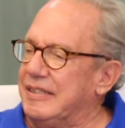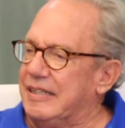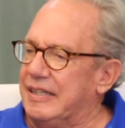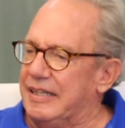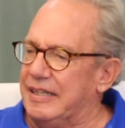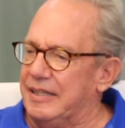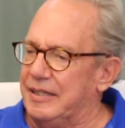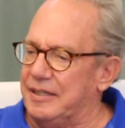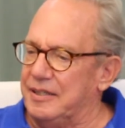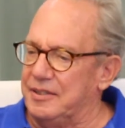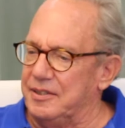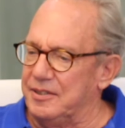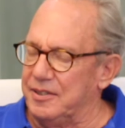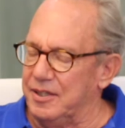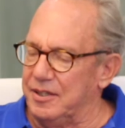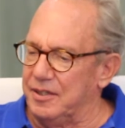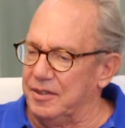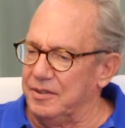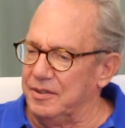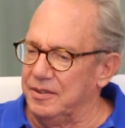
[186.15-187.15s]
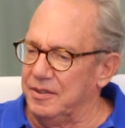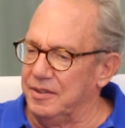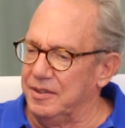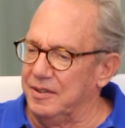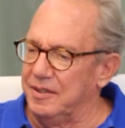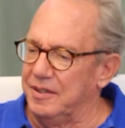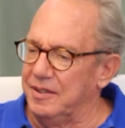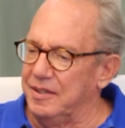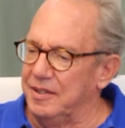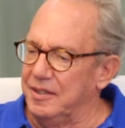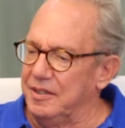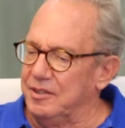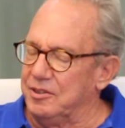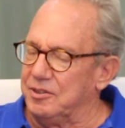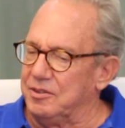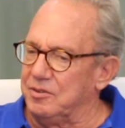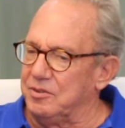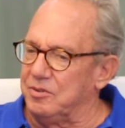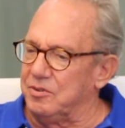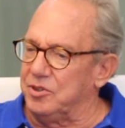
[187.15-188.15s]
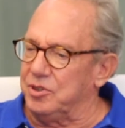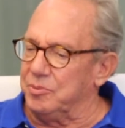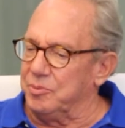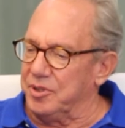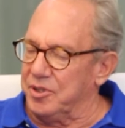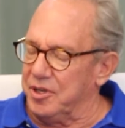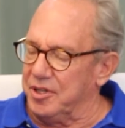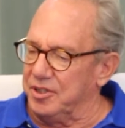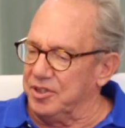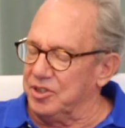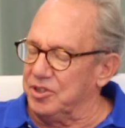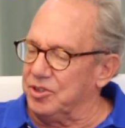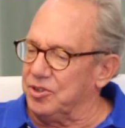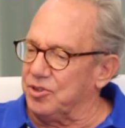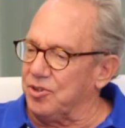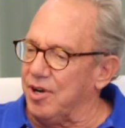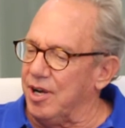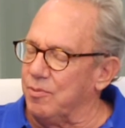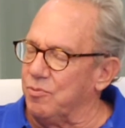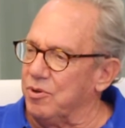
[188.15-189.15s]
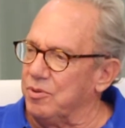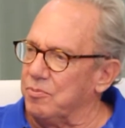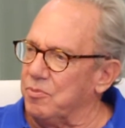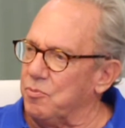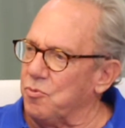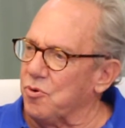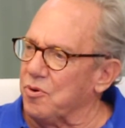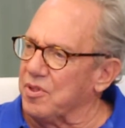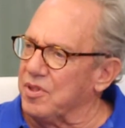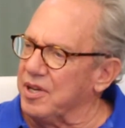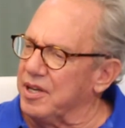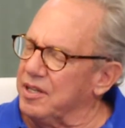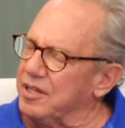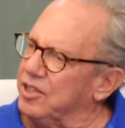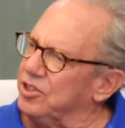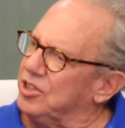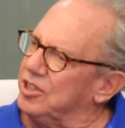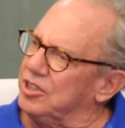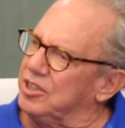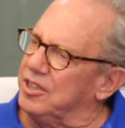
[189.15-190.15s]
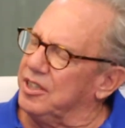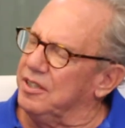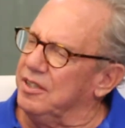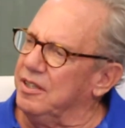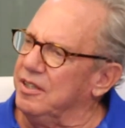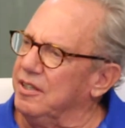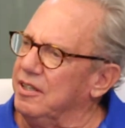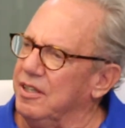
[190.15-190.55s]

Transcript: And she went on to describe one more thing, and then she said,